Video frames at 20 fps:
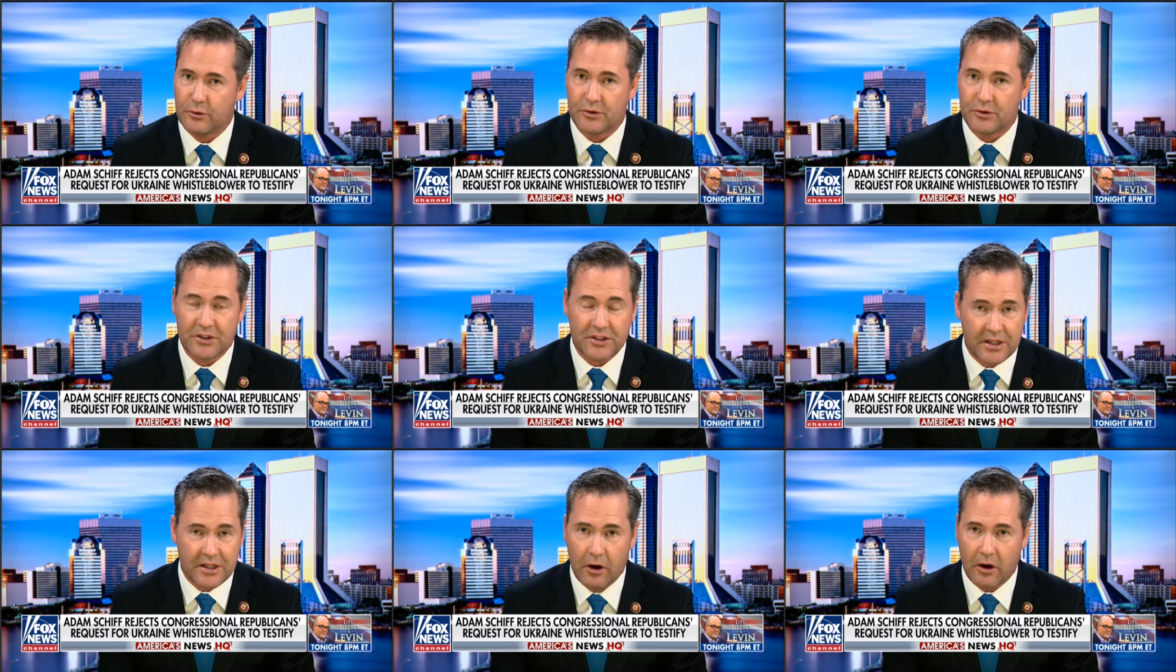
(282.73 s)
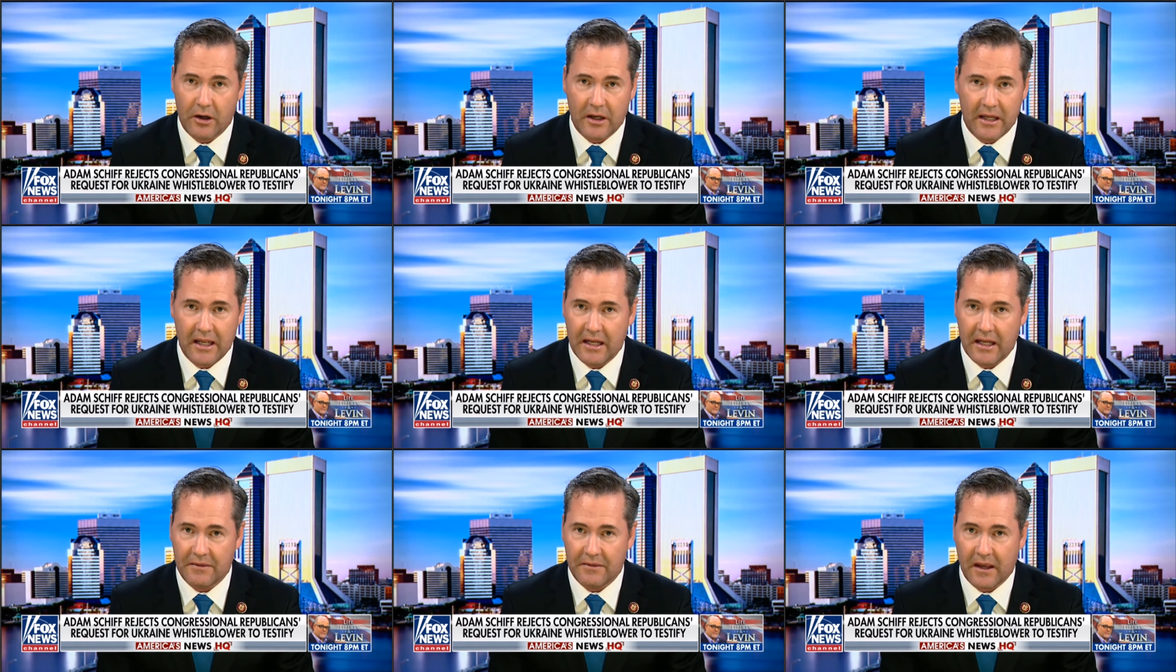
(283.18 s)
who still
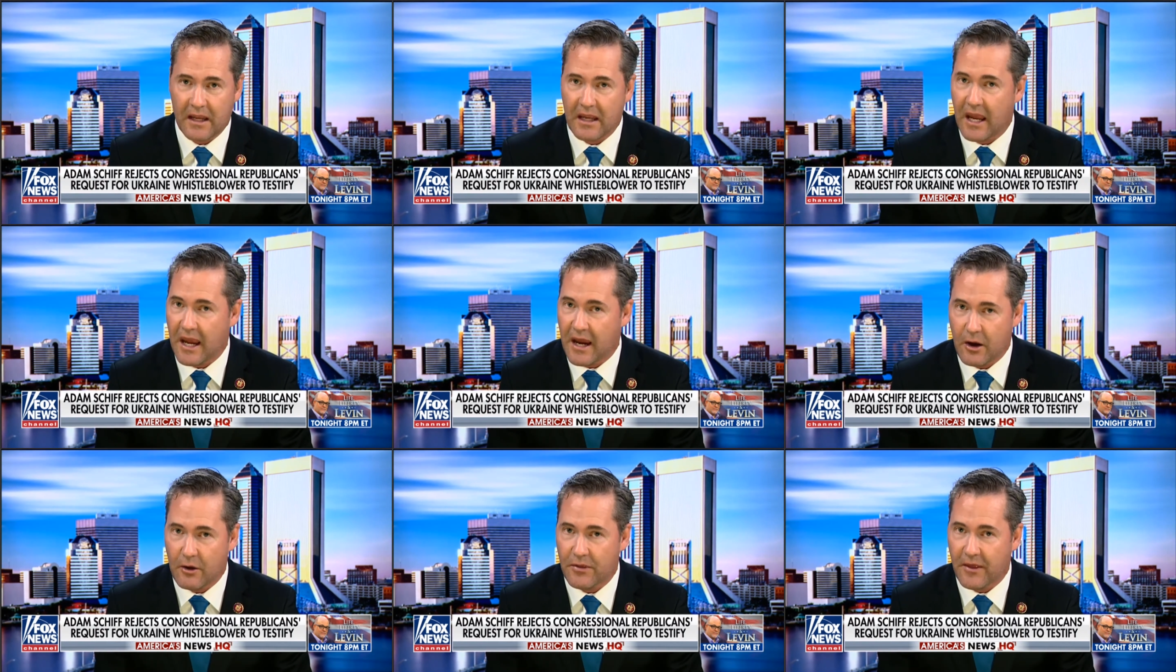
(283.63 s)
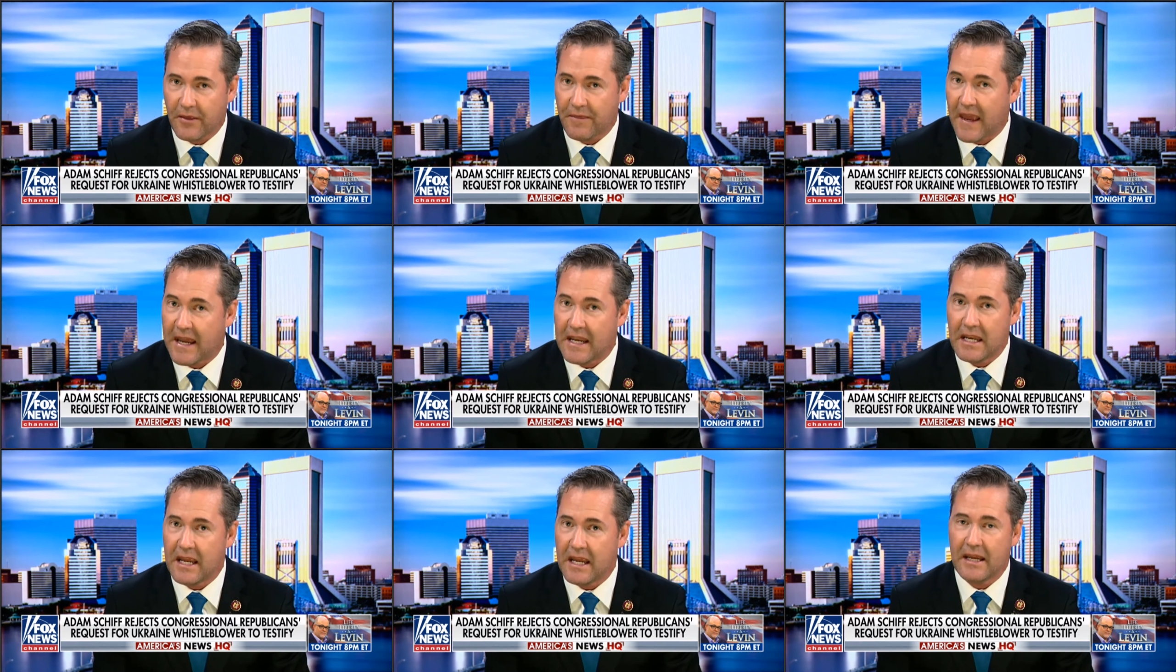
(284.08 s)
aren't getting the care that
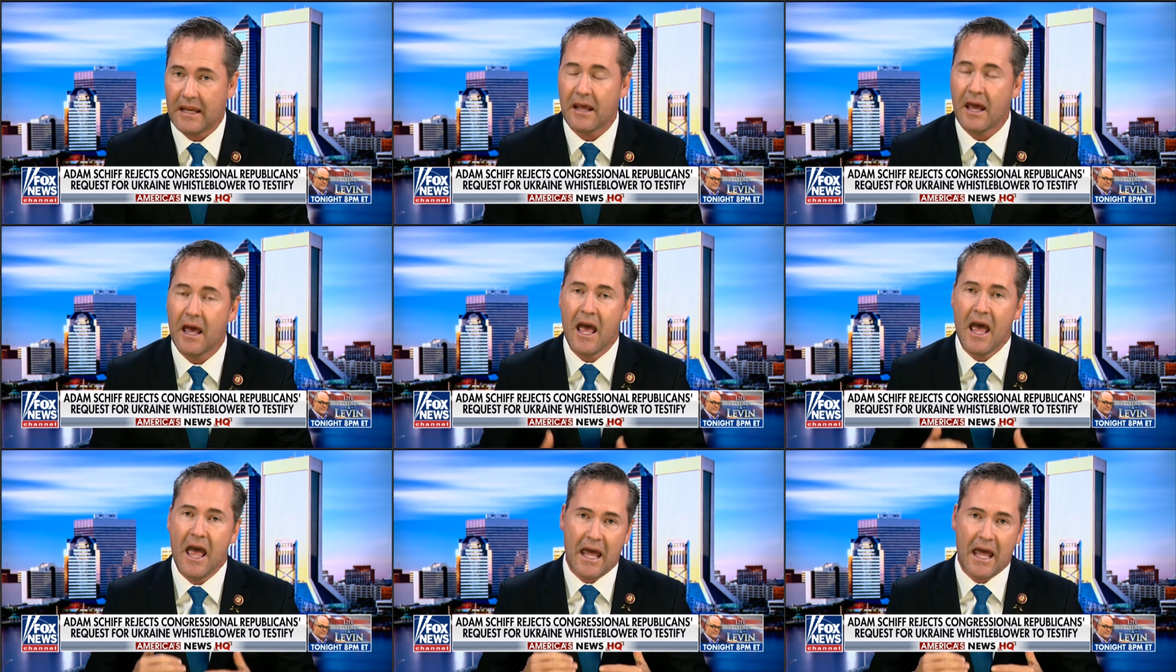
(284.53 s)
they need.